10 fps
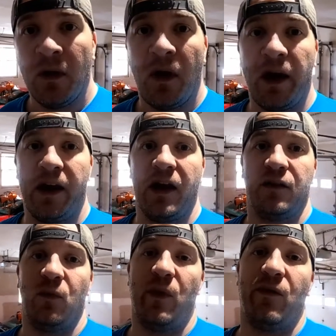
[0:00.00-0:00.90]
All right,
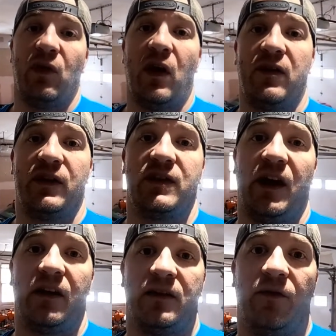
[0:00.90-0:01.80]
guys. Well, we have a lot of
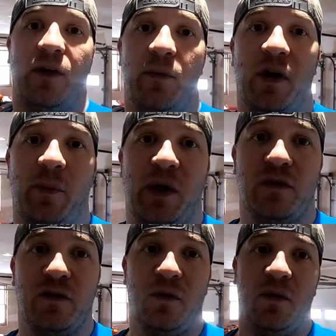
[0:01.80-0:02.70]
exciting stuff coming up
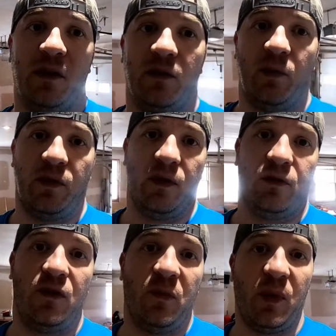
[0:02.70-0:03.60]
here soon with the
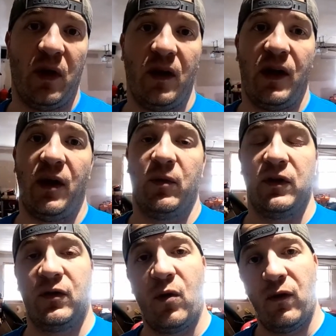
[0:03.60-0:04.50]
Supra and
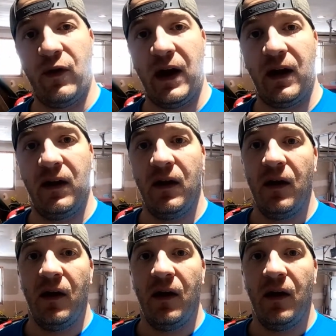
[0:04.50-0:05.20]
with this Corvette.